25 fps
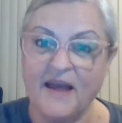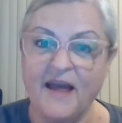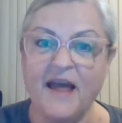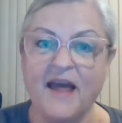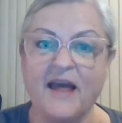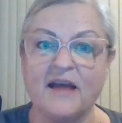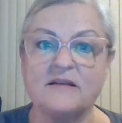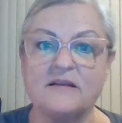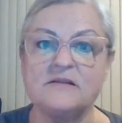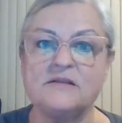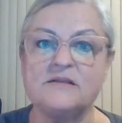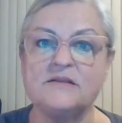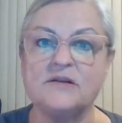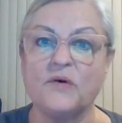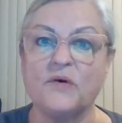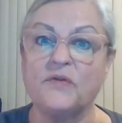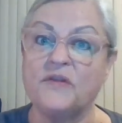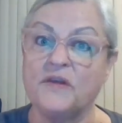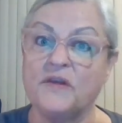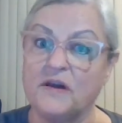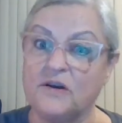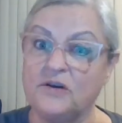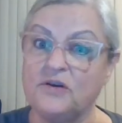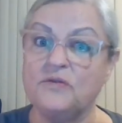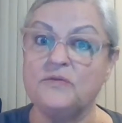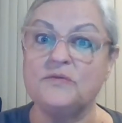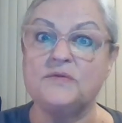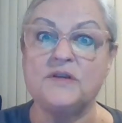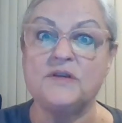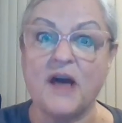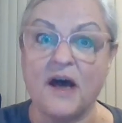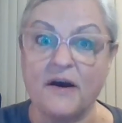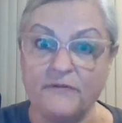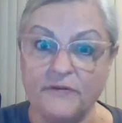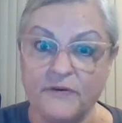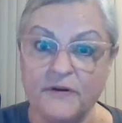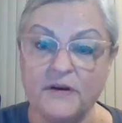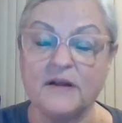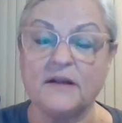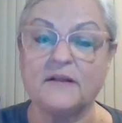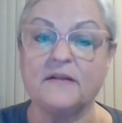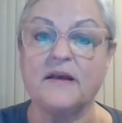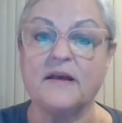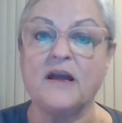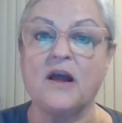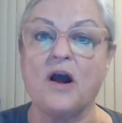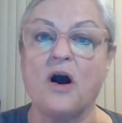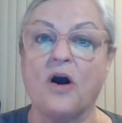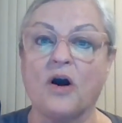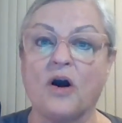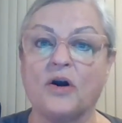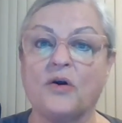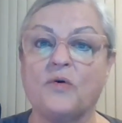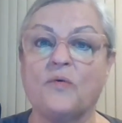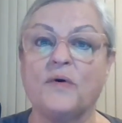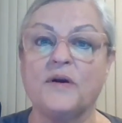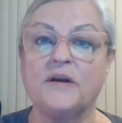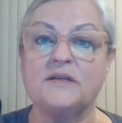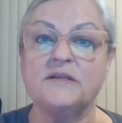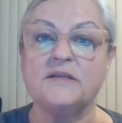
And so then you definitely are going